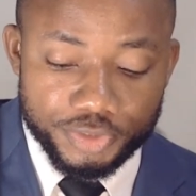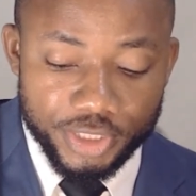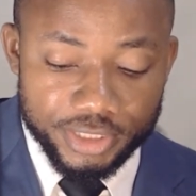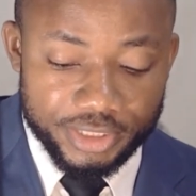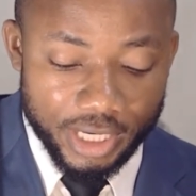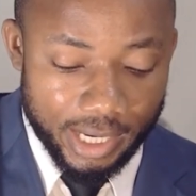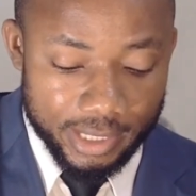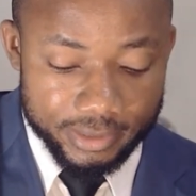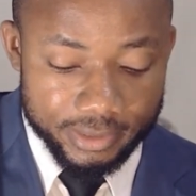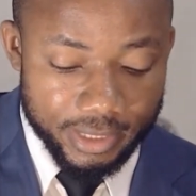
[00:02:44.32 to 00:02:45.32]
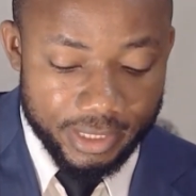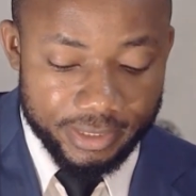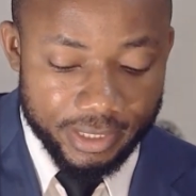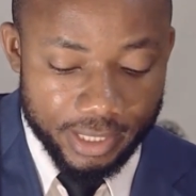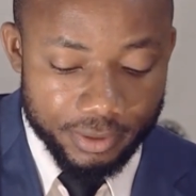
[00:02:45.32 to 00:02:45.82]
ginger in
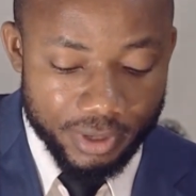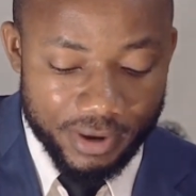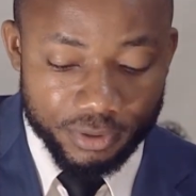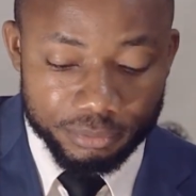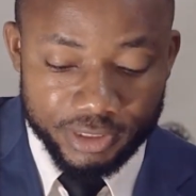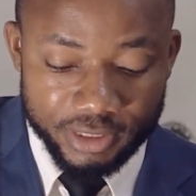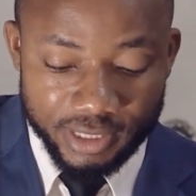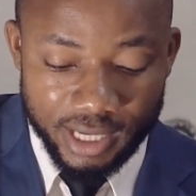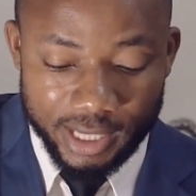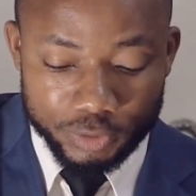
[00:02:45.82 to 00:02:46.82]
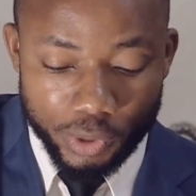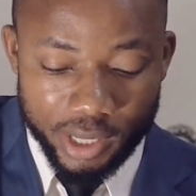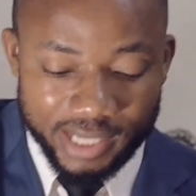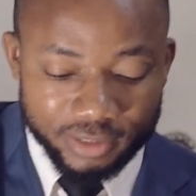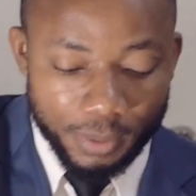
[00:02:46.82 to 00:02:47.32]
here. You have some ginger as
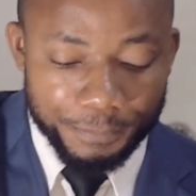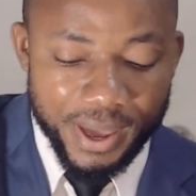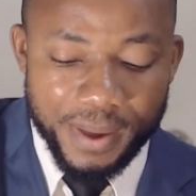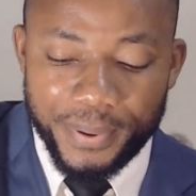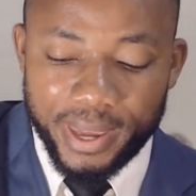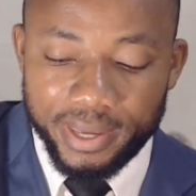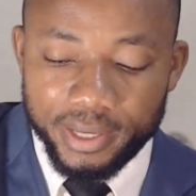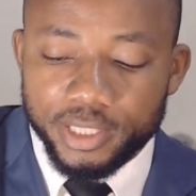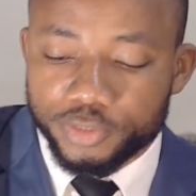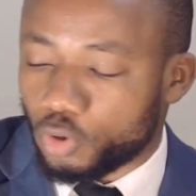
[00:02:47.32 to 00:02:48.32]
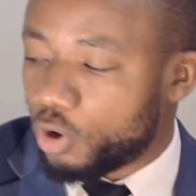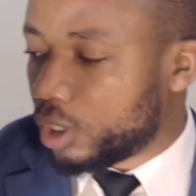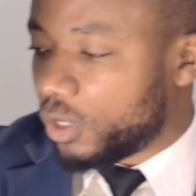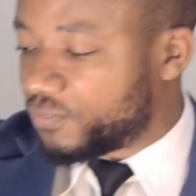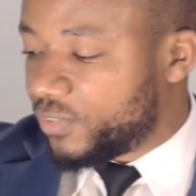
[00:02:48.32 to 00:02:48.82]
well and some pepper. So
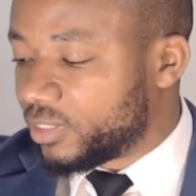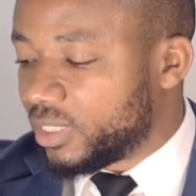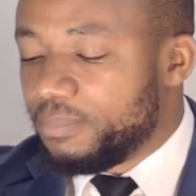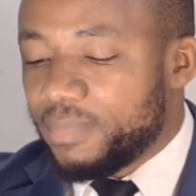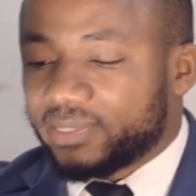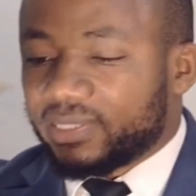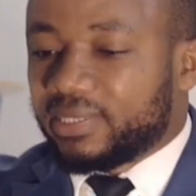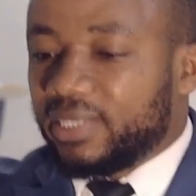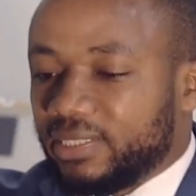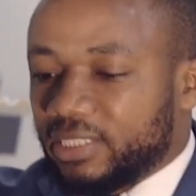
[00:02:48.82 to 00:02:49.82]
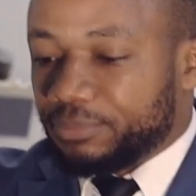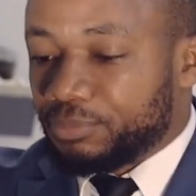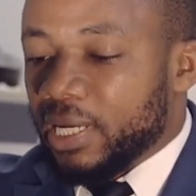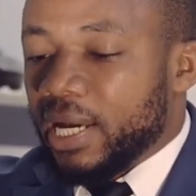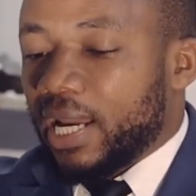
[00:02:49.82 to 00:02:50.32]
all of this, it makes it easy.
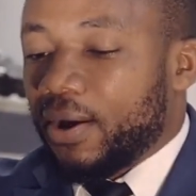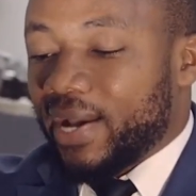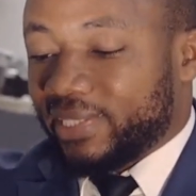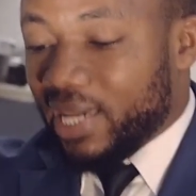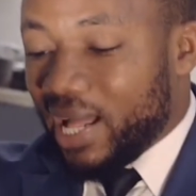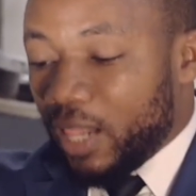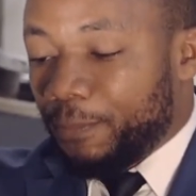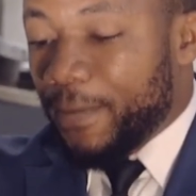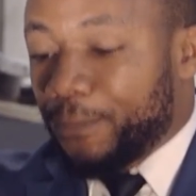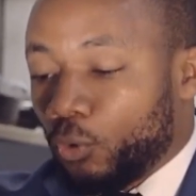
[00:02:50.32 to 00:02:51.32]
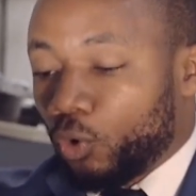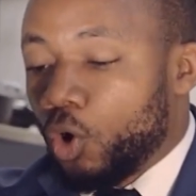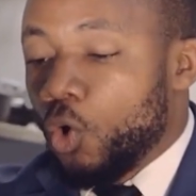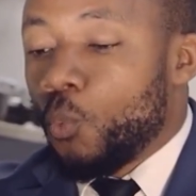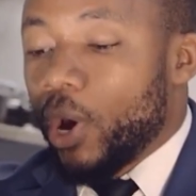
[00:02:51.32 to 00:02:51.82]
Now I tell
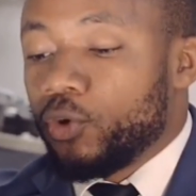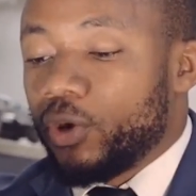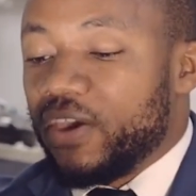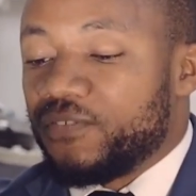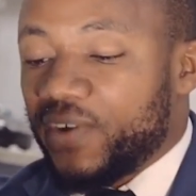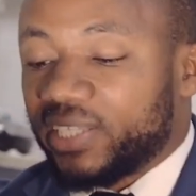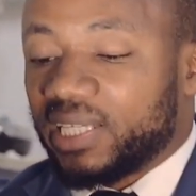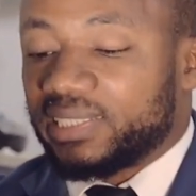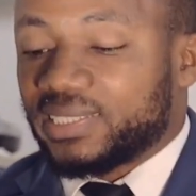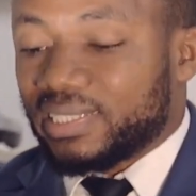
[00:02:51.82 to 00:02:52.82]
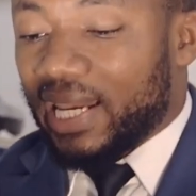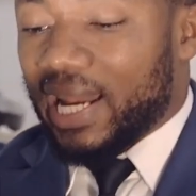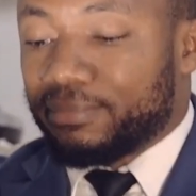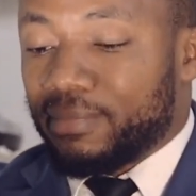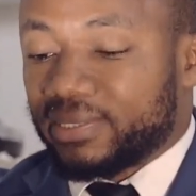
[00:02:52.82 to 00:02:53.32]
people, when you invest in
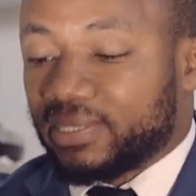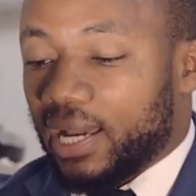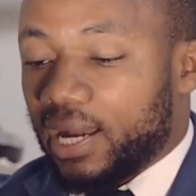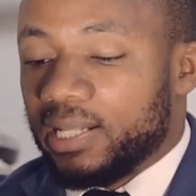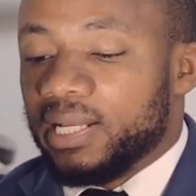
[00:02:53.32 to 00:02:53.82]
Saladmaster